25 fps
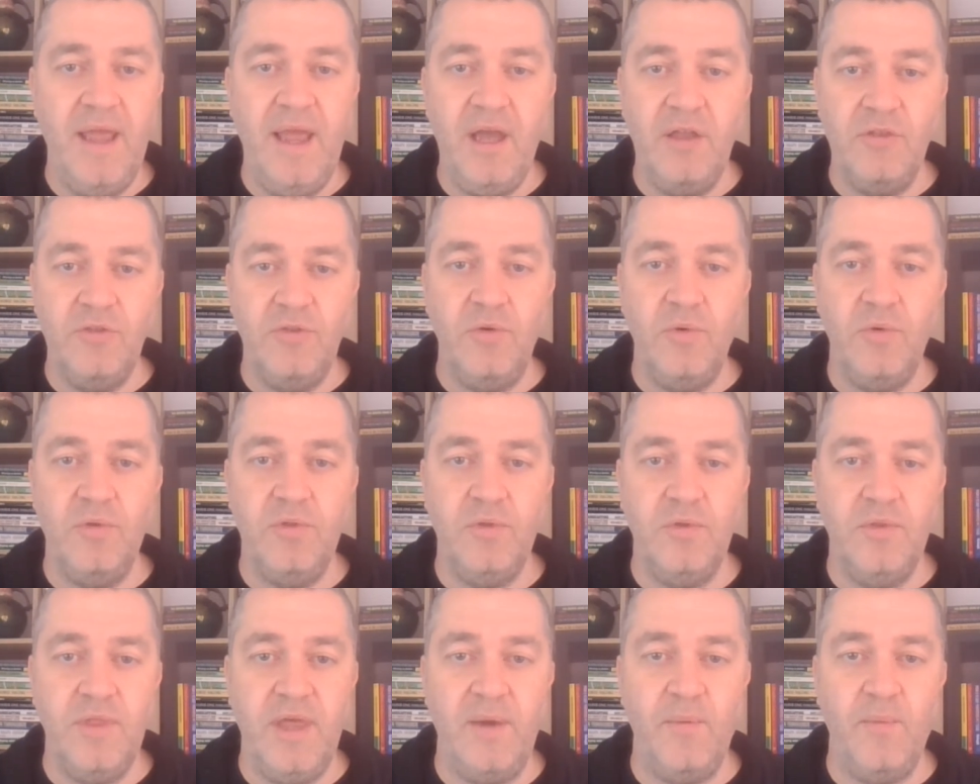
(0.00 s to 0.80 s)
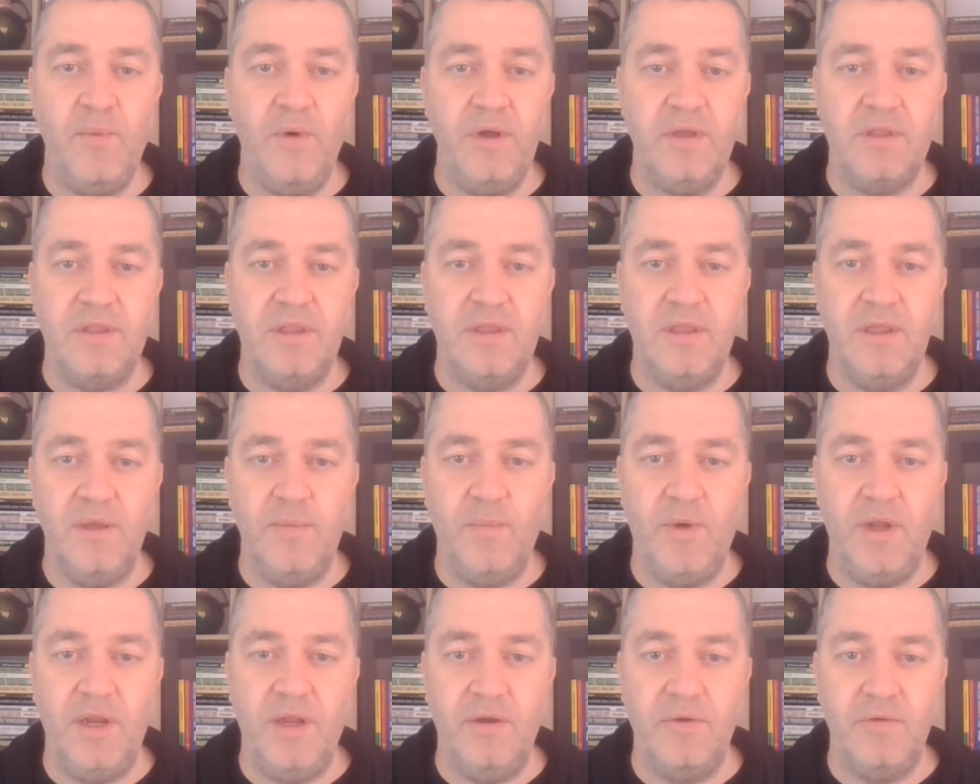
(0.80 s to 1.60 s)
Outsource all that work to
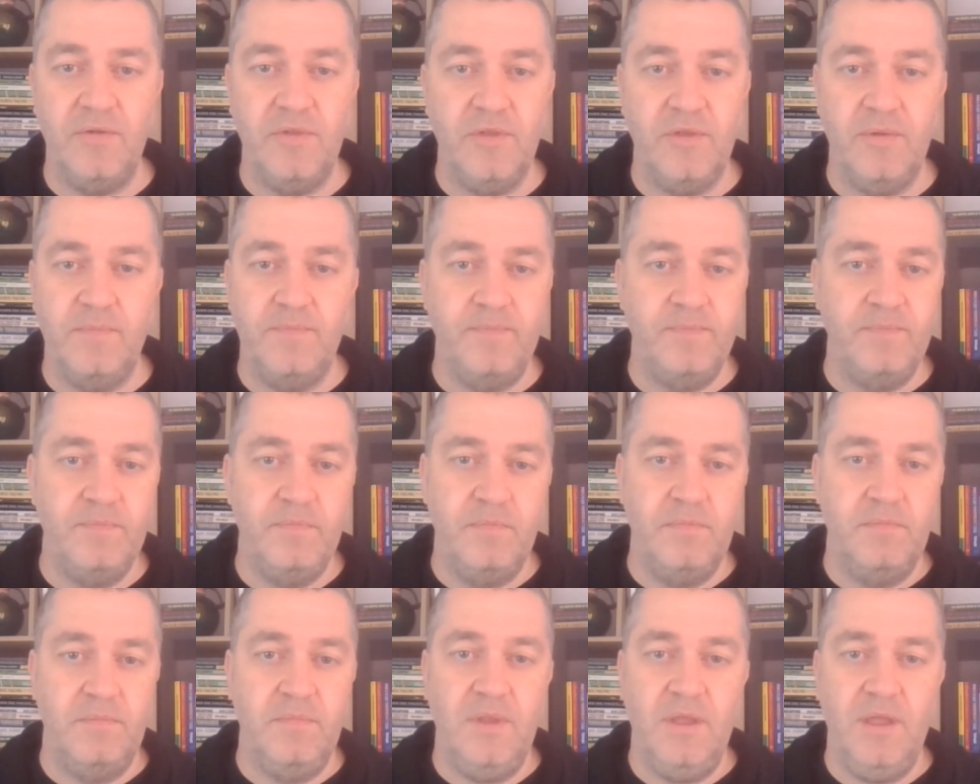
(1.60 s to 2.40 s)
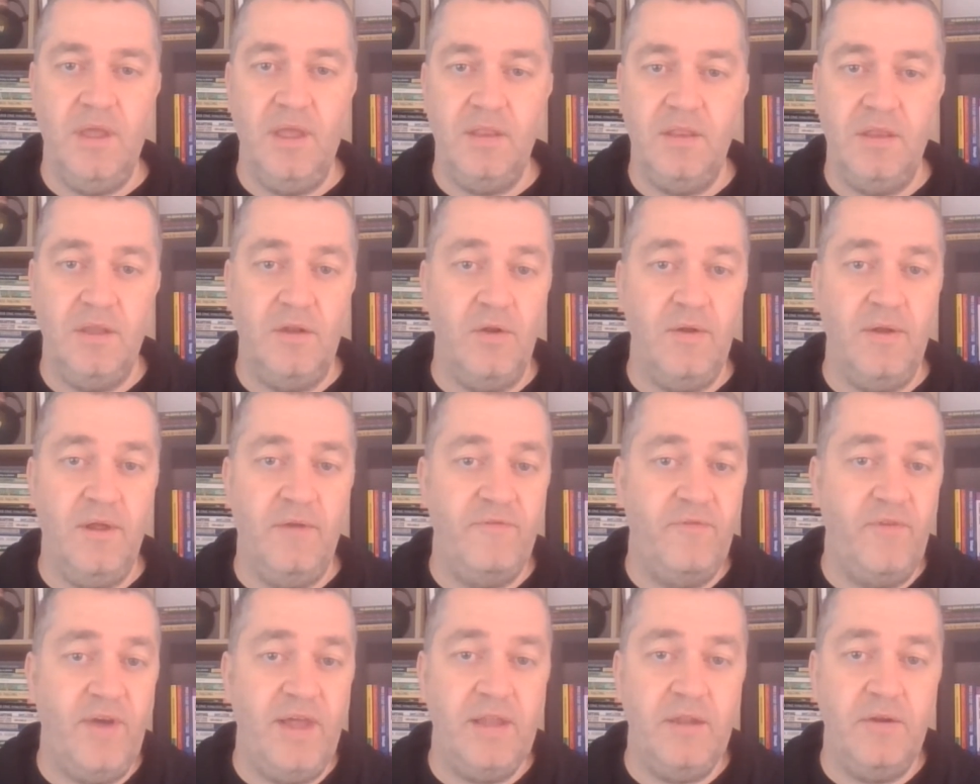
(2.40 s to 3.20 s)
someone else. It's a
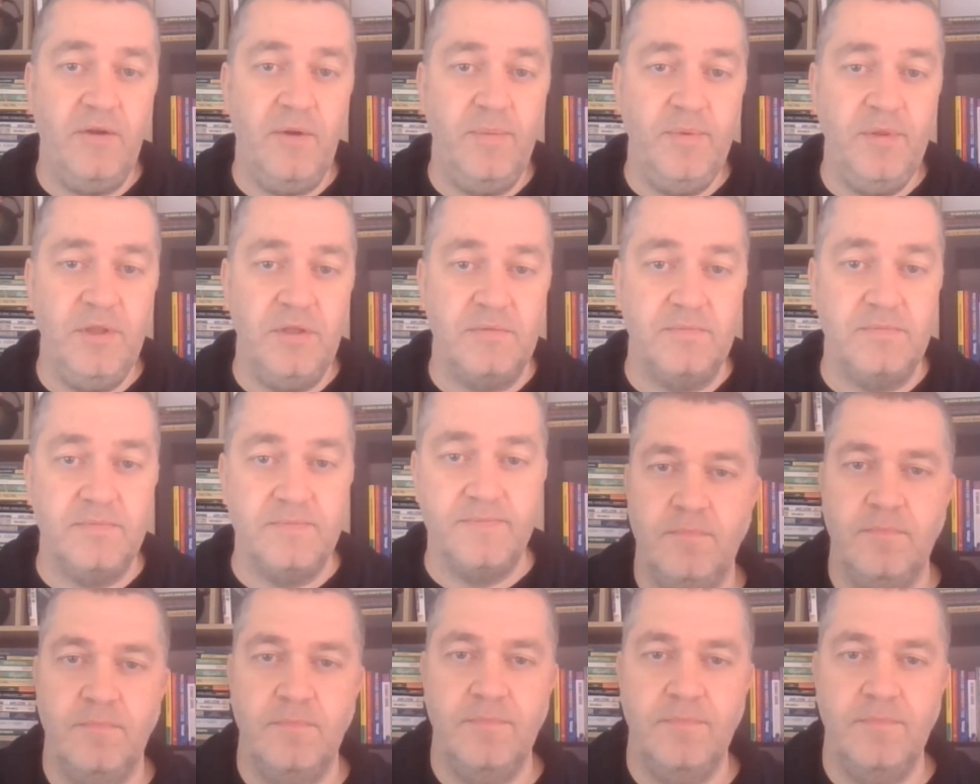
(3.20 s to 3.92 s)
valid option.